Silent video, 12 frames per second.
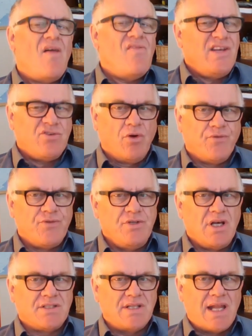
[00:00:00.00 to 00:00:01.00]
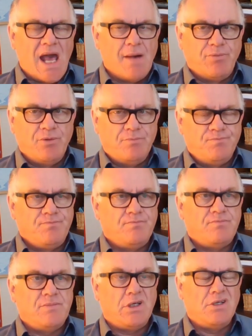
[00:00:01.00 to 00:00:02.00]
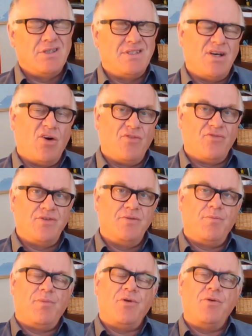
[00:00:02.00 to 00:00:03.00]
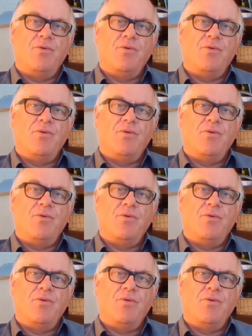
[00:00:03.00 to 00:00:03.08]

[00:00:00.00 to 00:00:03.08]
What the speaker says: And this often doesn't happen because often